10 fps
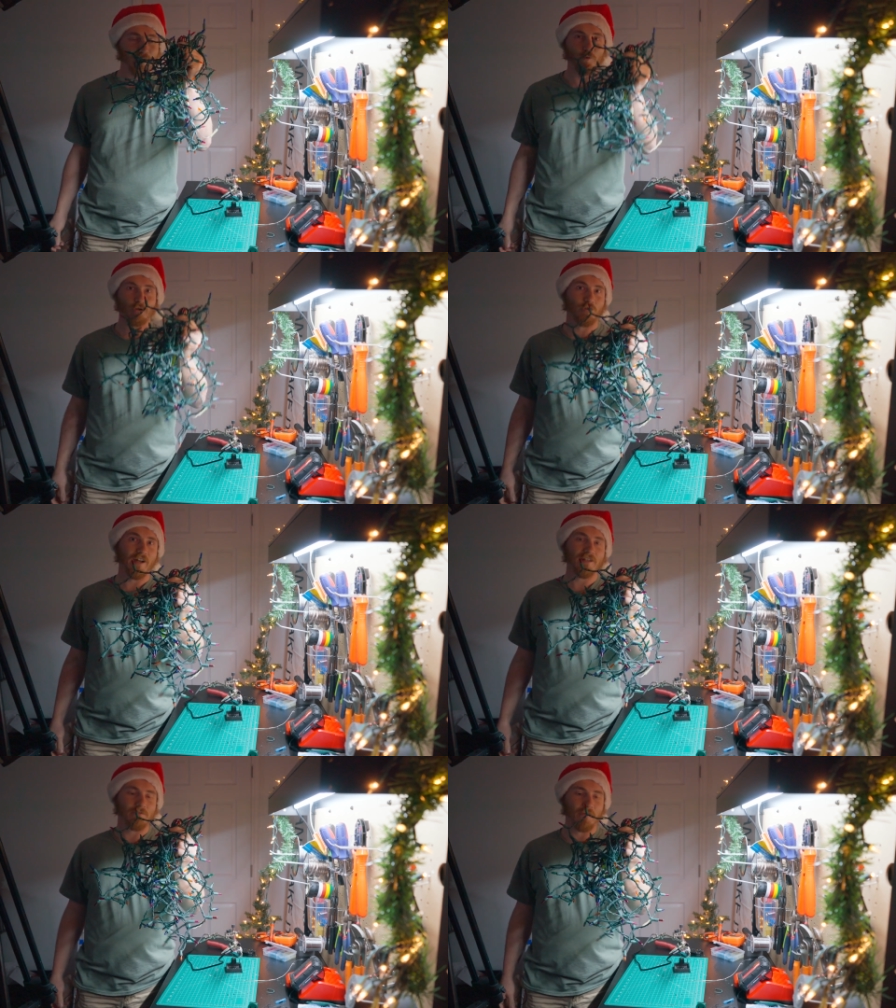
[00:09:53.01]
it will
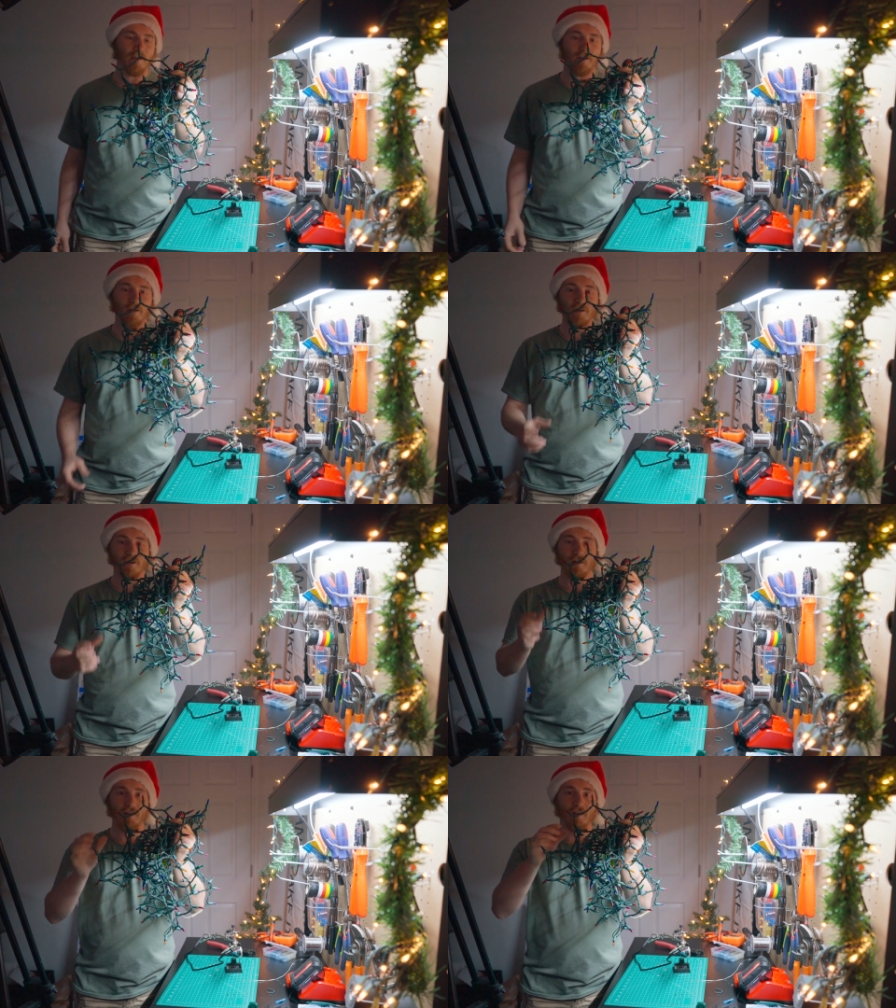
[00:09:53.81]
transmit
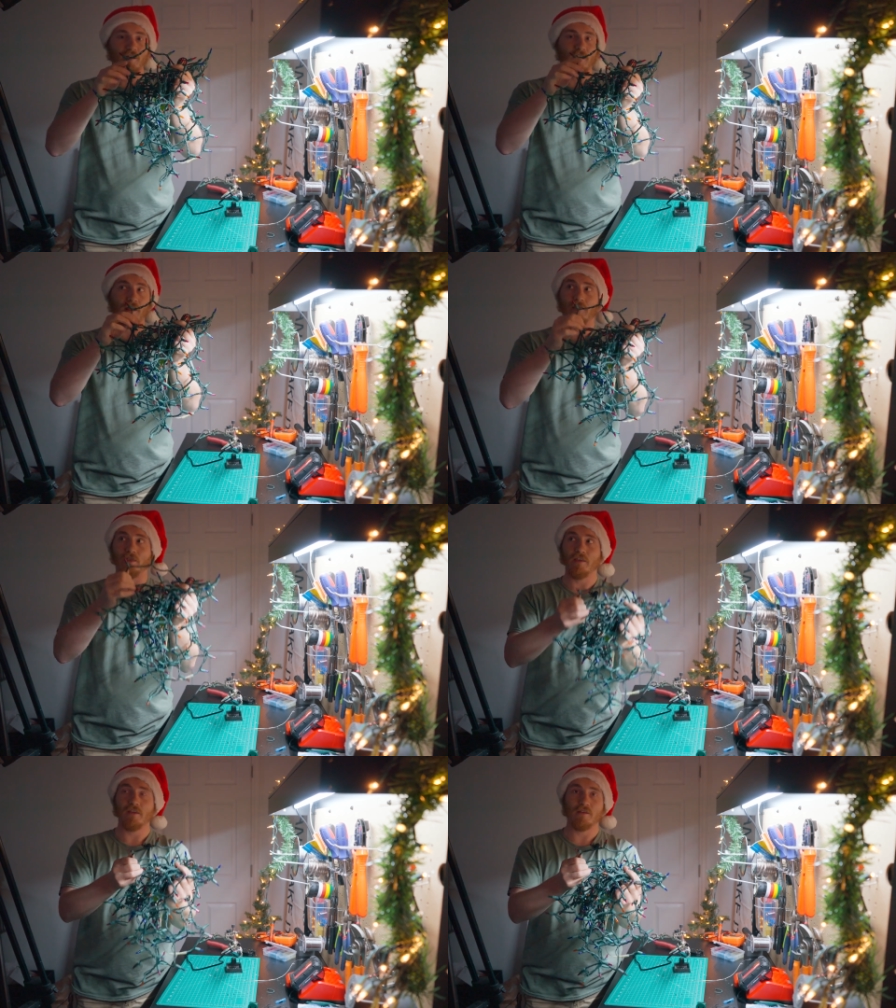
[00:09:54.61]

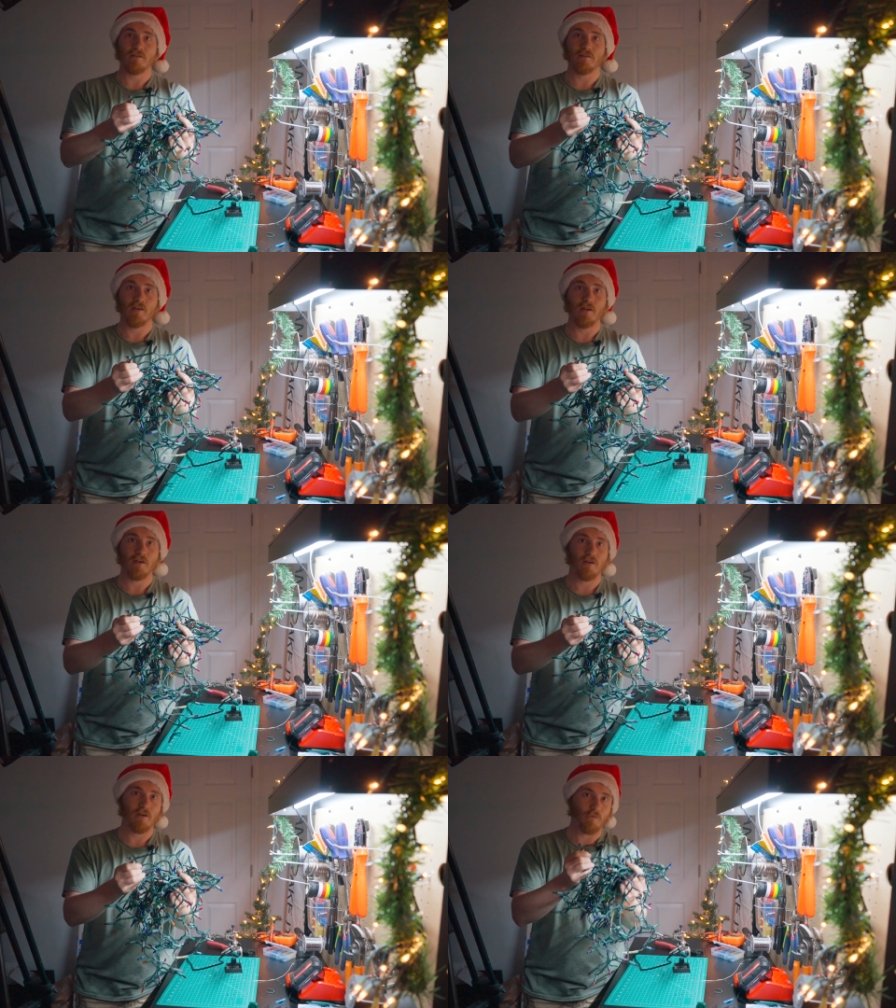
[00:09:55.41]
and these
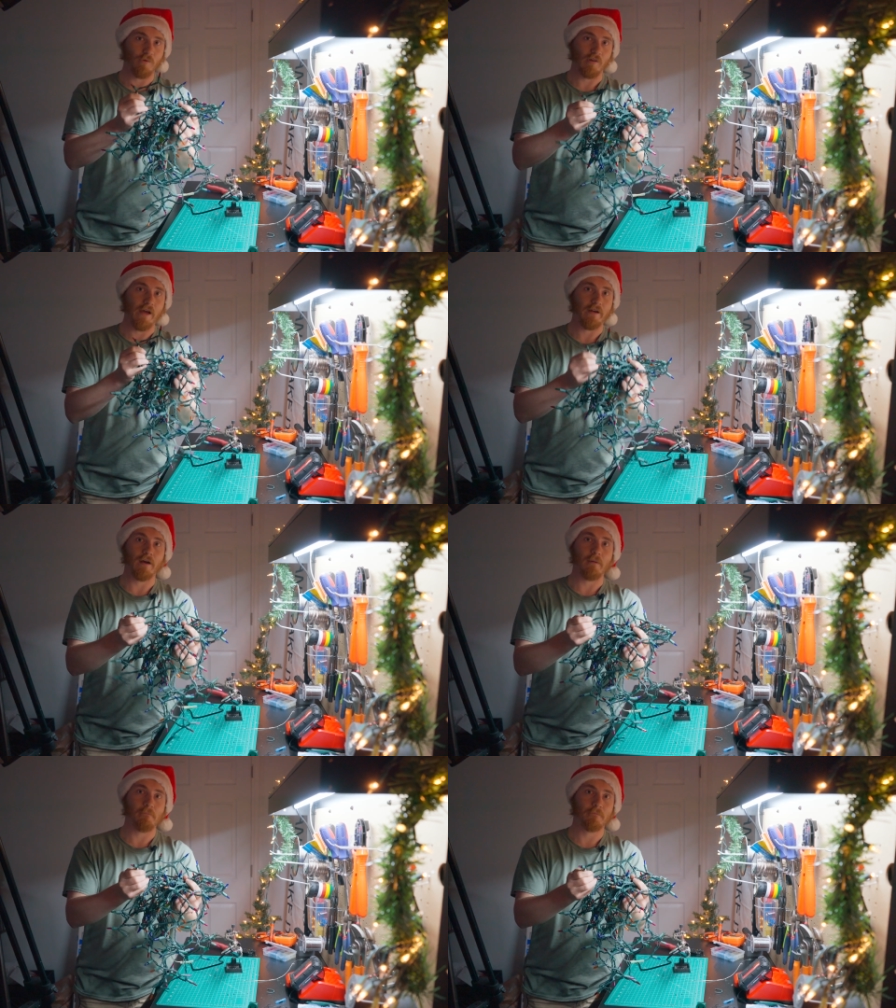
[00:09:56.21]
will light
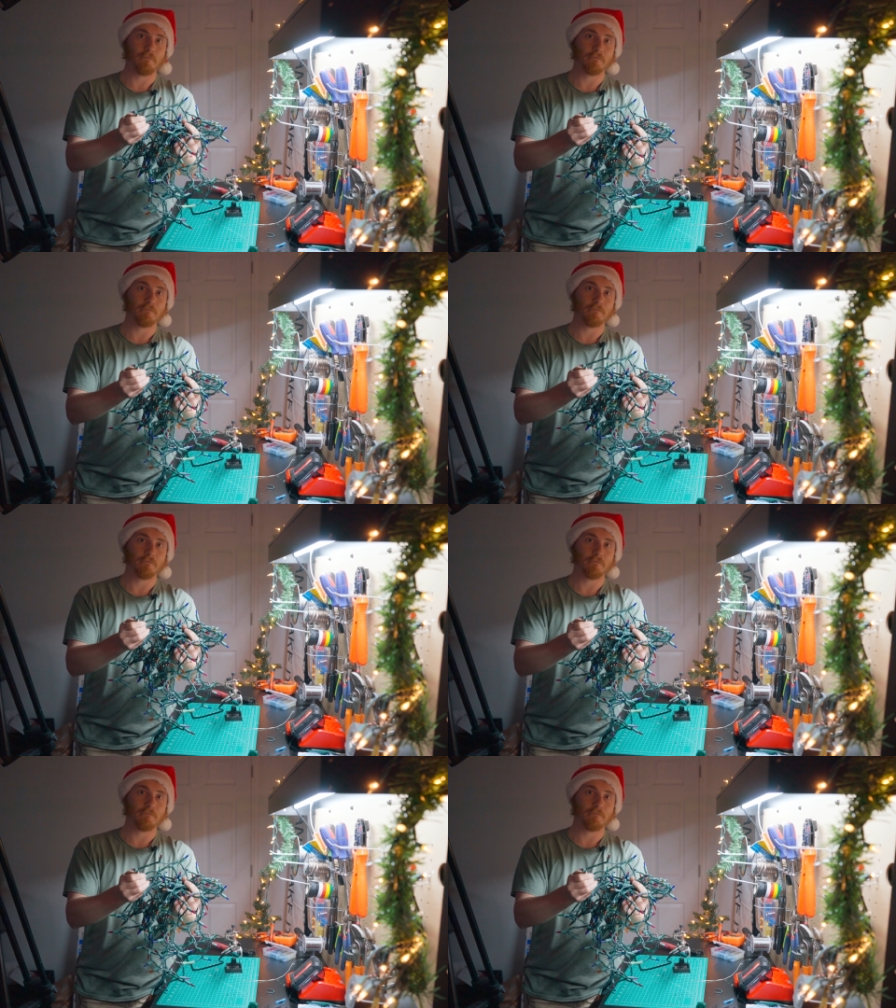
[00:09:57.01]
up.